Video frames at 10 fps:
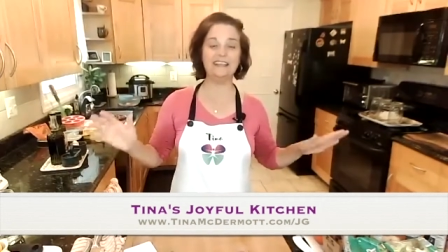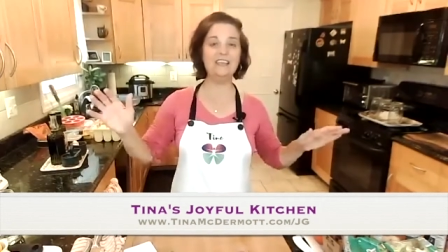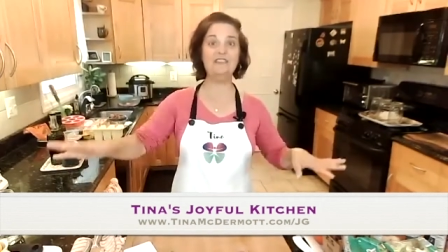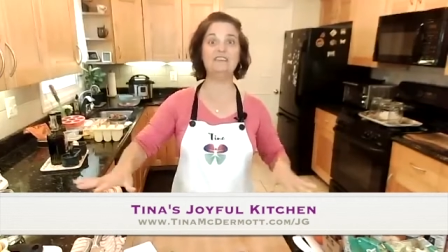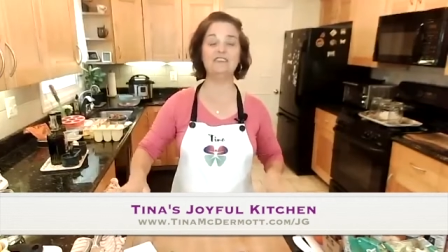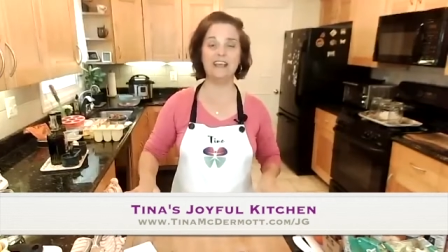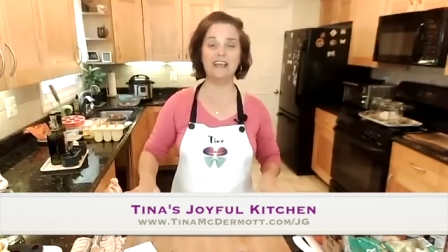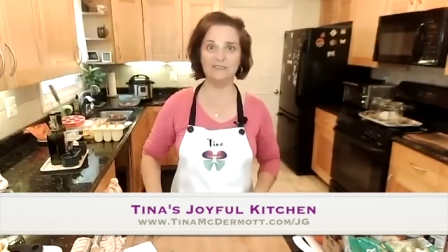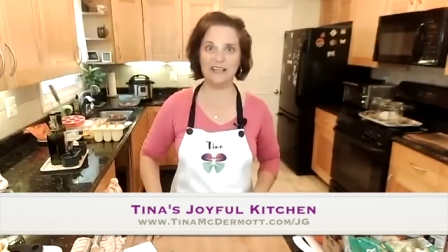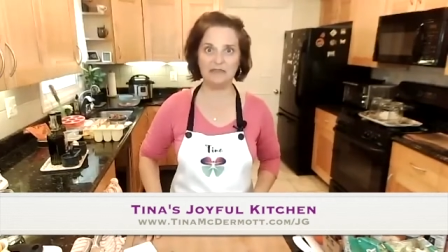If the internet
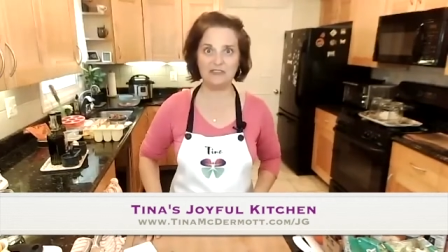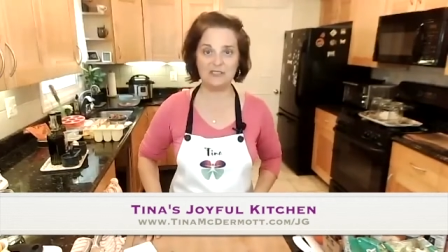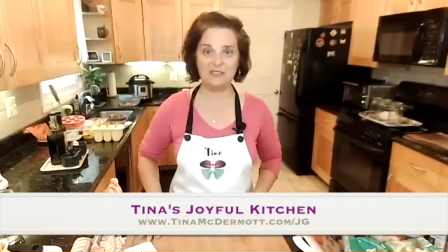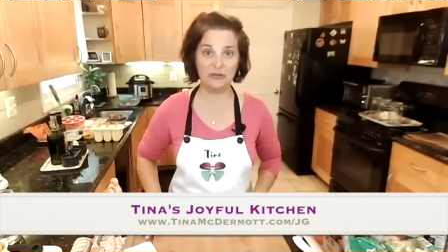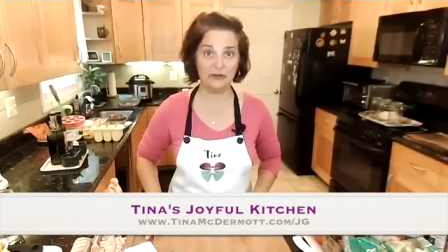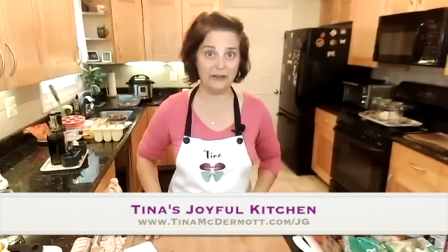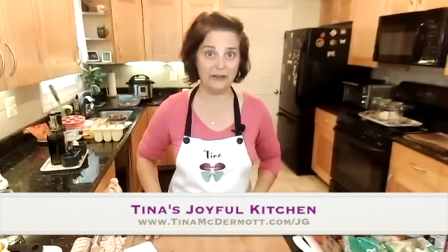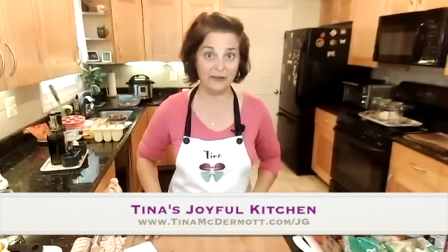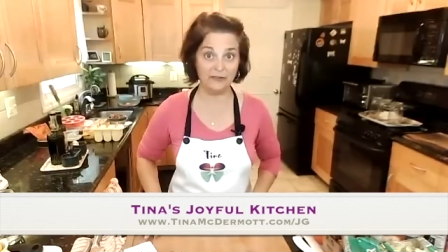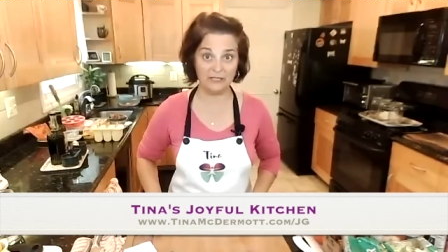goes out for some
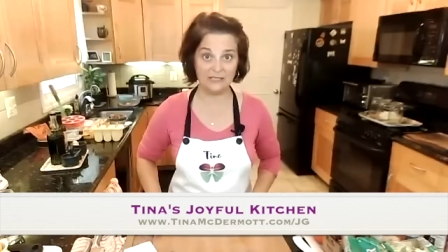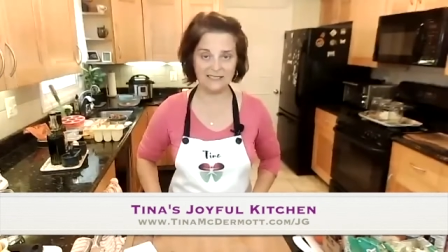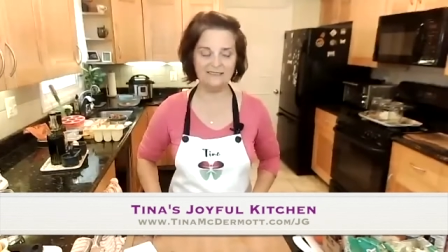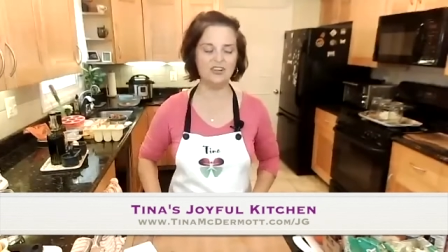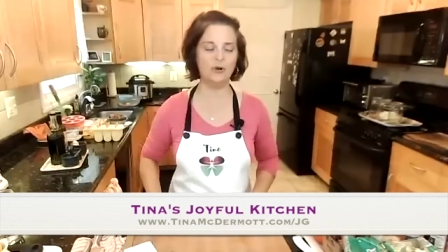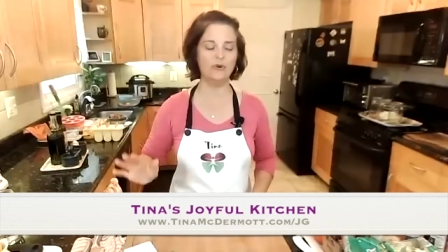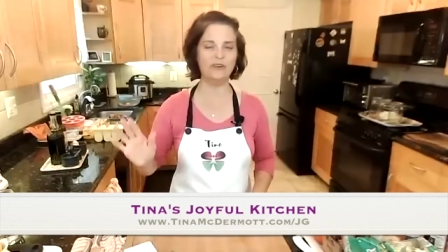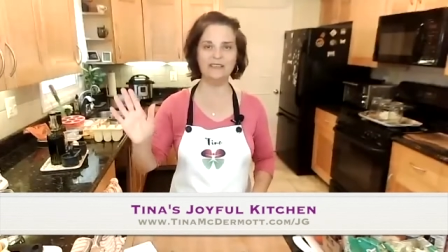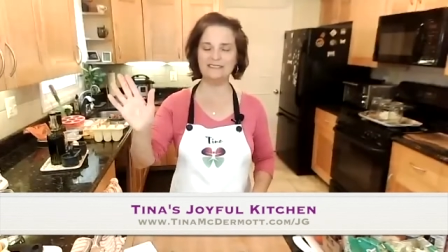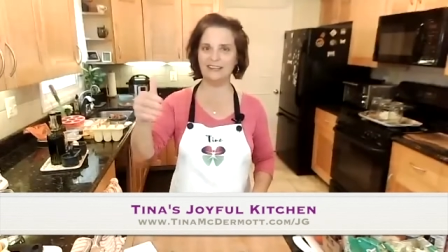cray-cray reason, don't
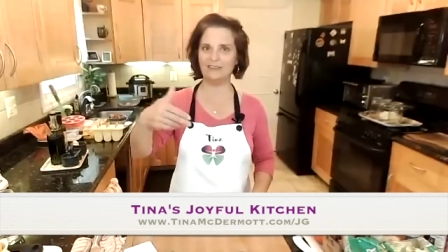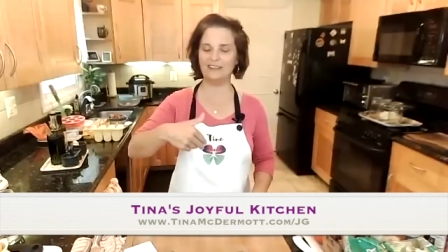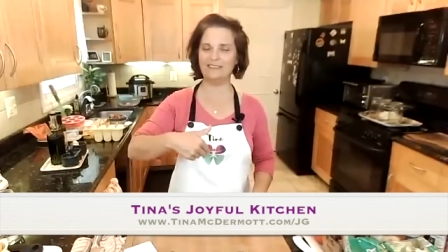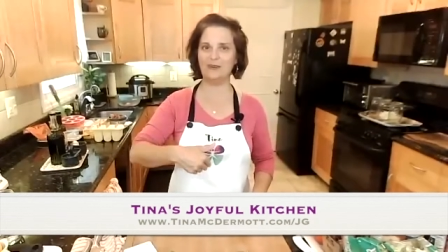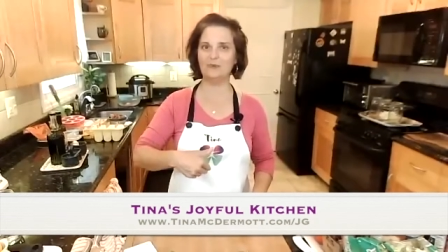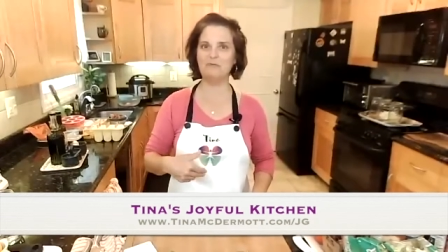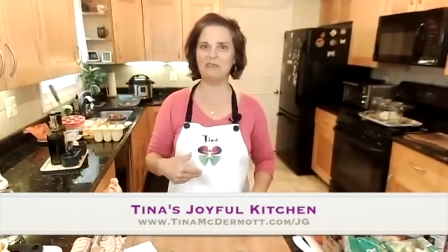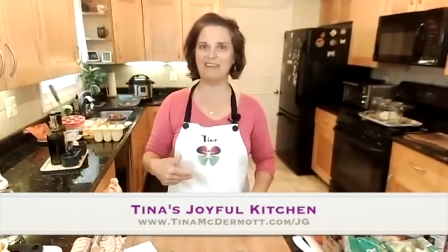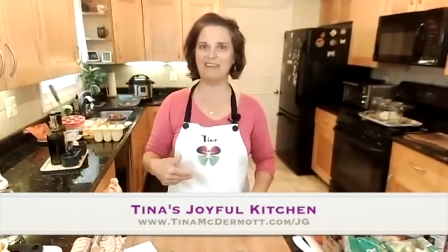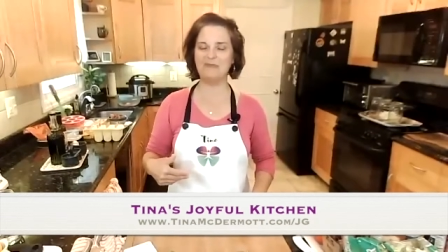worry, stay right there. We'll
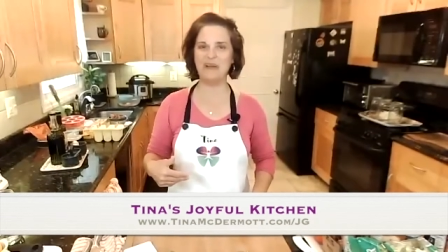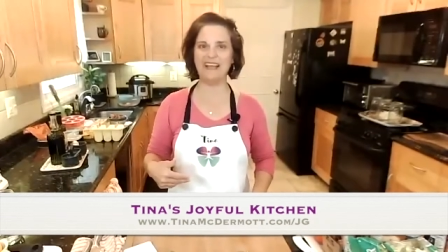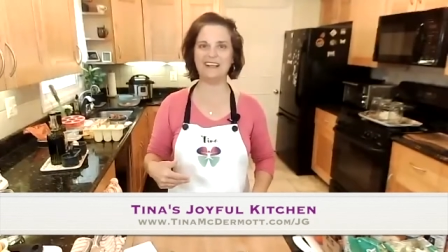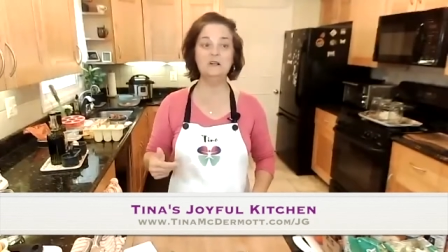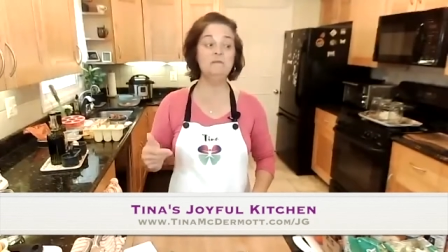be right back.